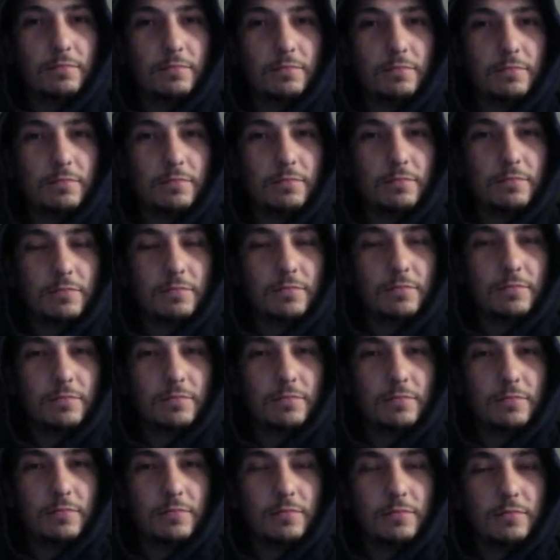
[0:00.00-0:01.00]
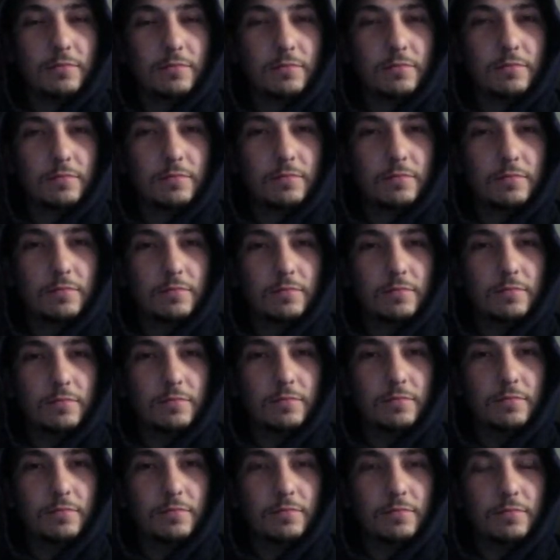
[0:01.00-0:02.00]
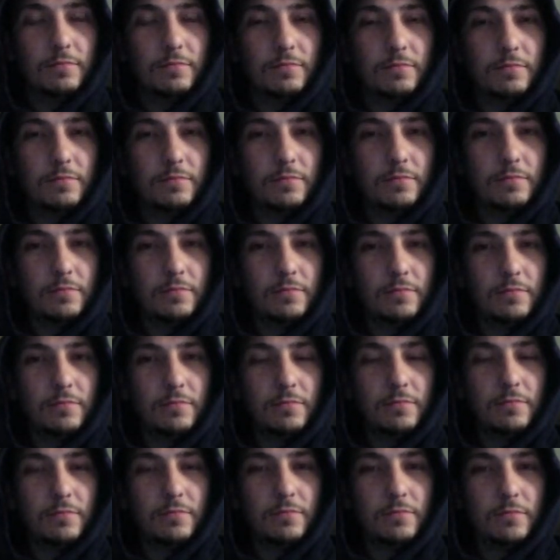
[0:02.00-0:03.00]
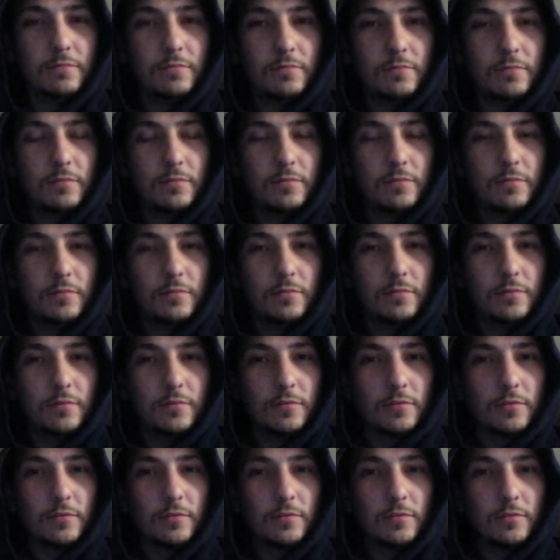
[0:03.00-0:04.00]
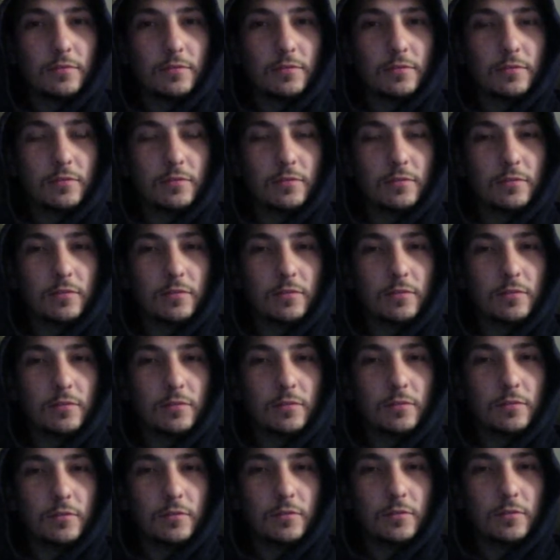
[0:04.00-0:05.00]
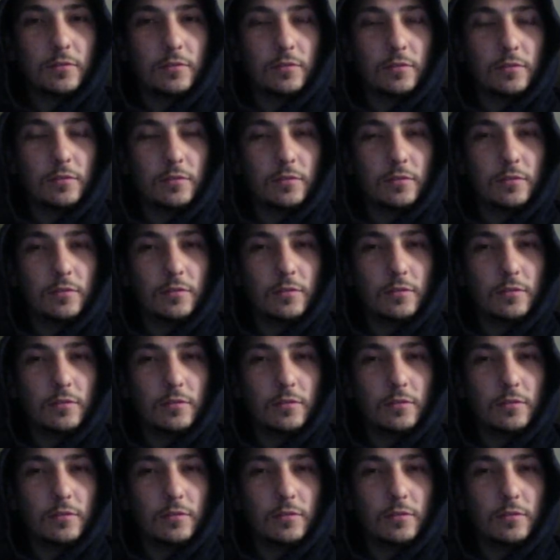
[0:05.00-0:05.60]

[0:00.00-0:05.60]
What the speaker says: (silent)